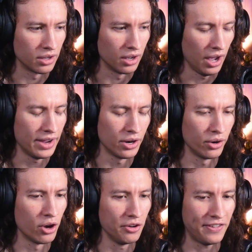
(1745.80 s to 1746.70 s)
I don't
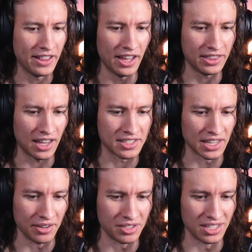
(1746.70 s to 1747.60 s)
know if I like that
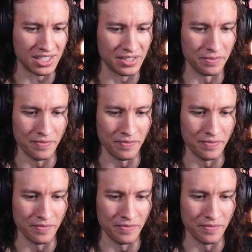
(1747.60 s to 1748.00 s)
save system.